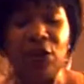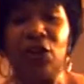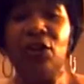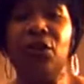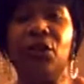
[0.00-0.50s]

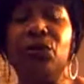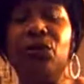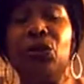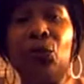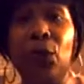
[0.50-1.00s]
You're going to
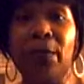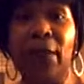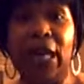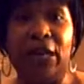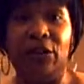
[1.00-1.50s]
use 3
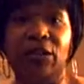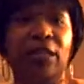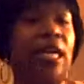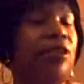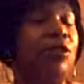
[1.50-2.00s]

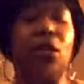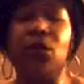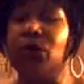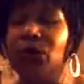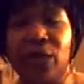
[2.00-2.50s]
pears, and you
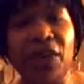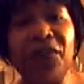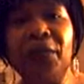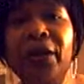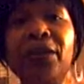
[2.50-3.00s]
can use
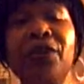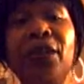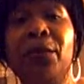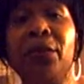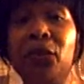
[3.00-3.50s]
whatever pears
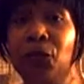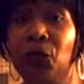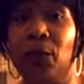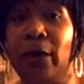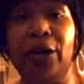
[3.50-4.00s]
available with the
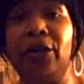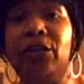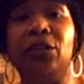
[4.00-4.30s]
fruit marker.